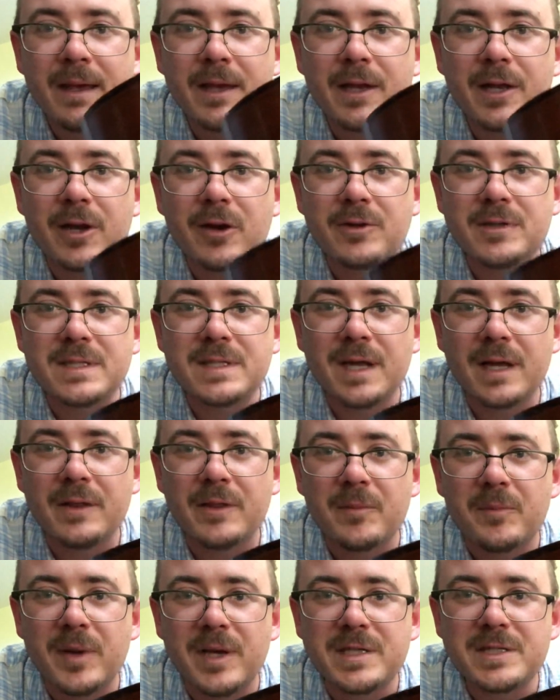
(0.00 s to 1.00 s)
it's not
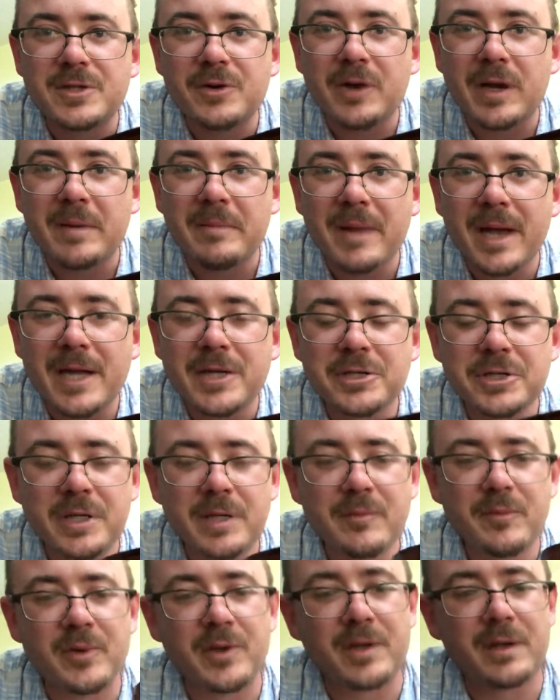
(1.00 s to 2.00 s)
the best grain
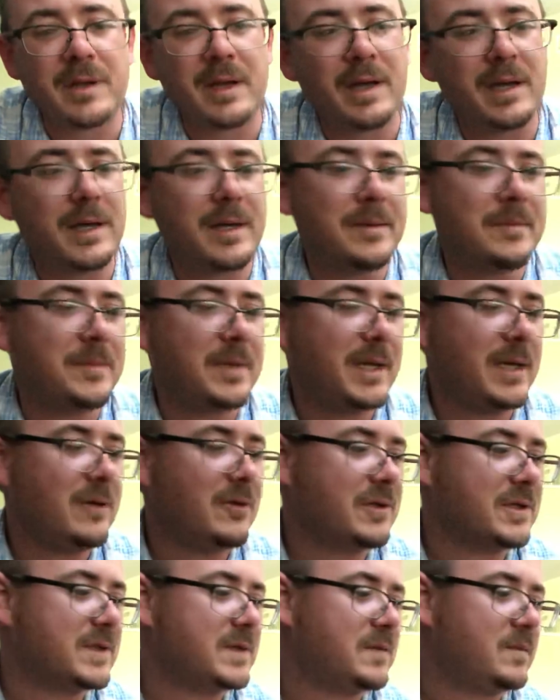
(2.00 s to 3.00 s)
matching, but it
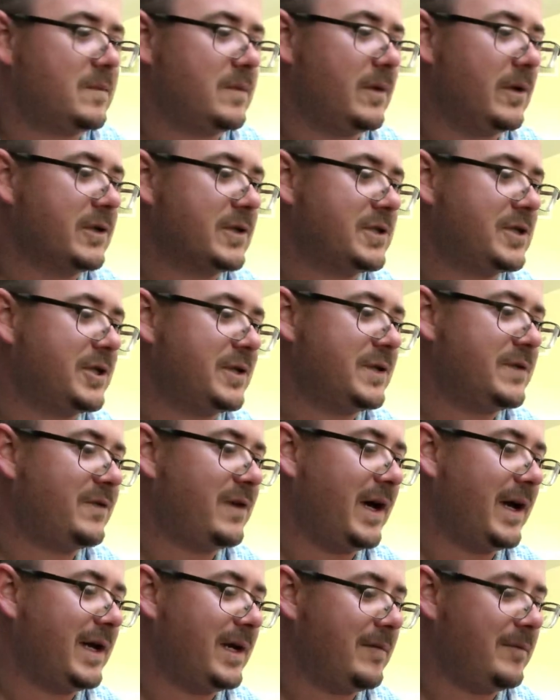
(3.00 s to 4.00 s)
looks just
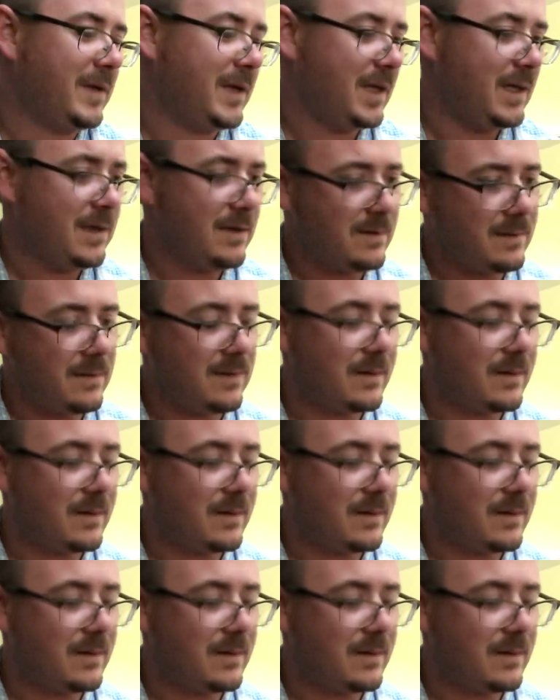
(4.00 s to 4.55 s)
fine to me.